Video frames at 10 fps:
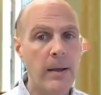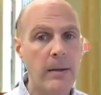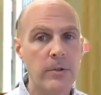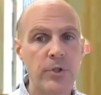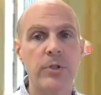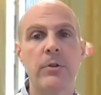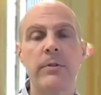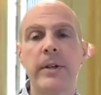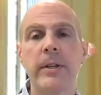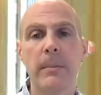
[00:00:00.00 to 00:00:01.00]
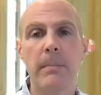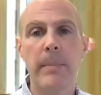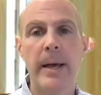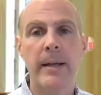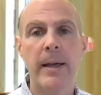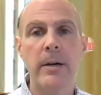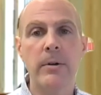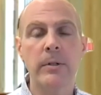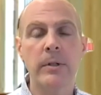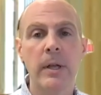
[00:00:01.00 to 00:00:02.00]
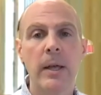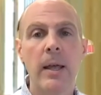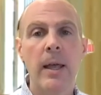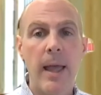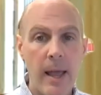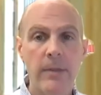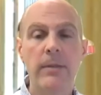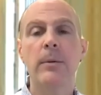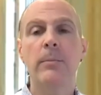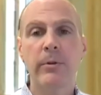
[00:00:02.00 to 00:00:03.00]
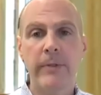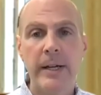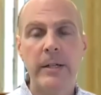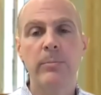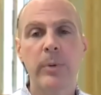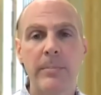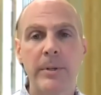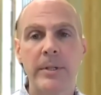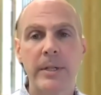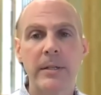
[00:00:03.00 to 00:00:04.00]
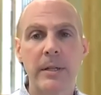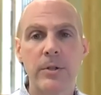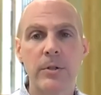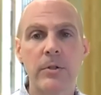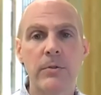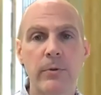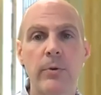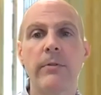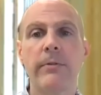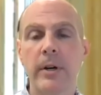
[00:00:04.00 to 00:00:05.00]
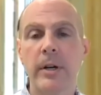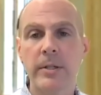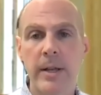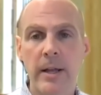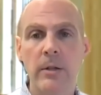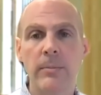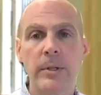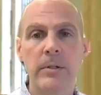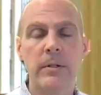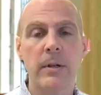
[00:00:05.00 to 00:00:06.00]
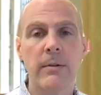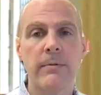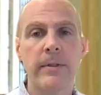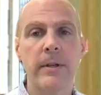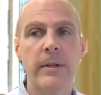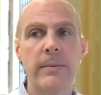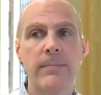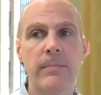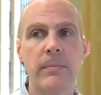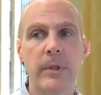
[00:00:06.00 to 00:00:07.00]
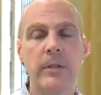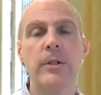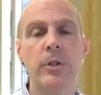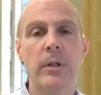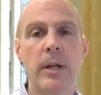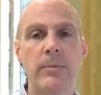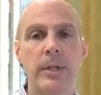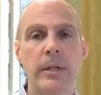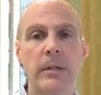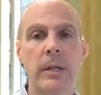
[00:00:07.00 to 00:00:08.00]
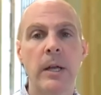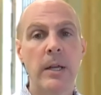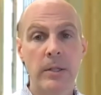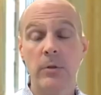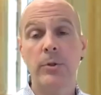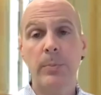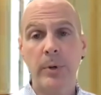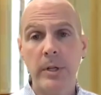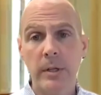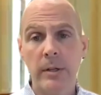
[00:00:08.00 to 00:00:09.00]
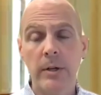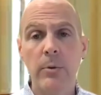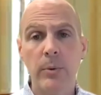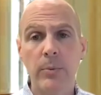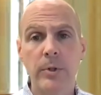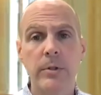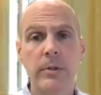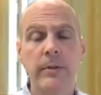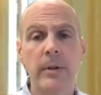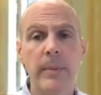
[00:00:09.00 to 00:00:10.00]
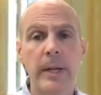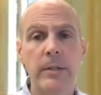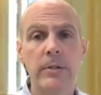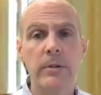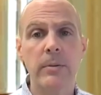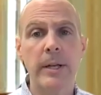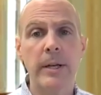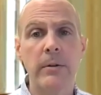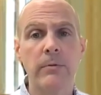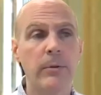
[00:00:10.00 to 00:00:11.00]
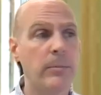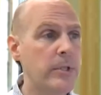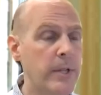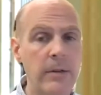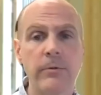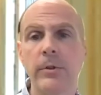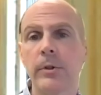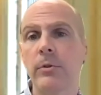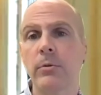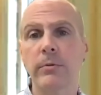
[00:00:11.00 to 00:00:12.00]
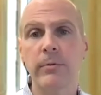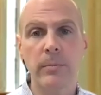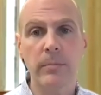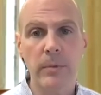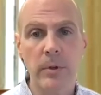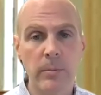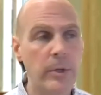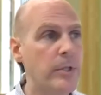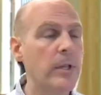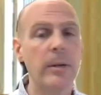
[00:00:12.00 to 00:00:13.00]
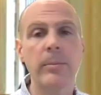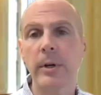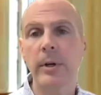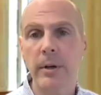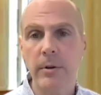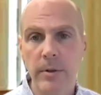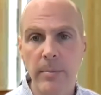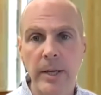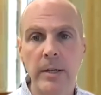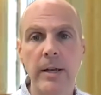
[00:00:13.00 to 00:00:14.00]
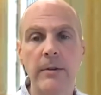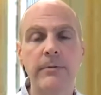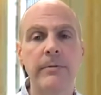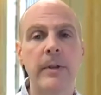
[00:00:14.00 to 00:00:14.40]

serving them back out, and then providing proper citations for the various elements of the digital object. So it's pretty clear when we're serving a manuscript out from Stanford or from the British Library or the BNF,